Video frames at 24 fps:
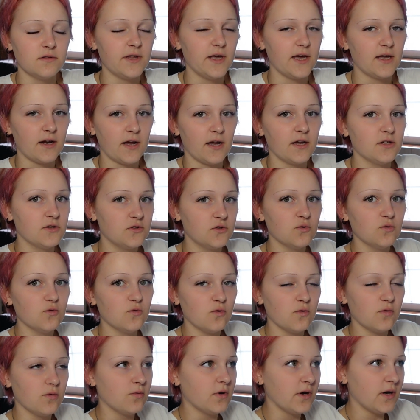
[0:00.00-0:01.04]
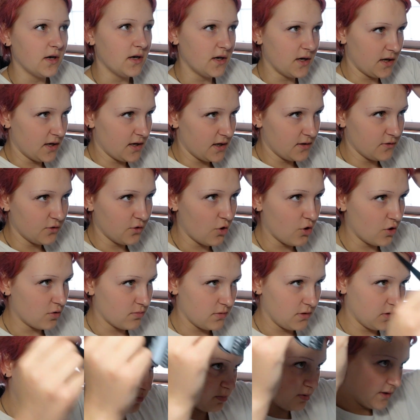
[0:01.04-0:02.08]
than I do
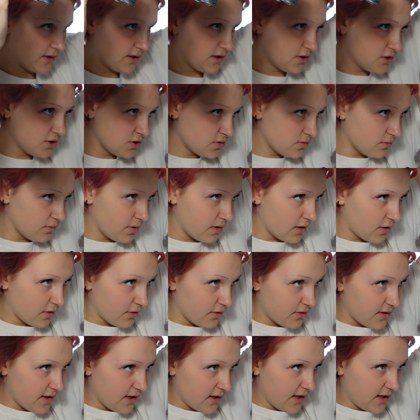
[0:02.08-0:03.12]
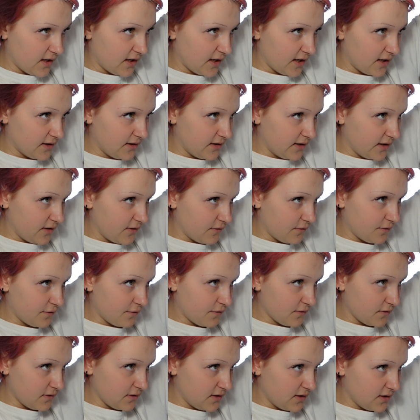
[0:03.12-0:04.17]
normal bleach, because then I can
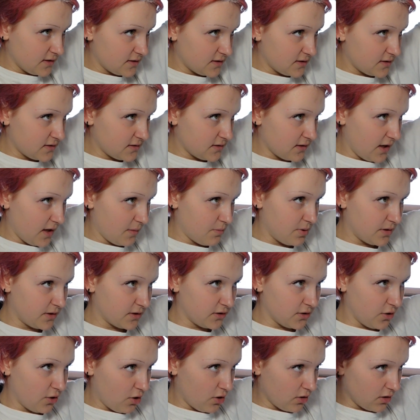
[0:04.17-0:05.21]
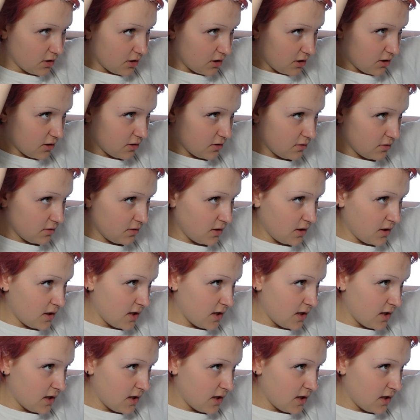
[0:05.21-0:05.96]
leave this a bit longer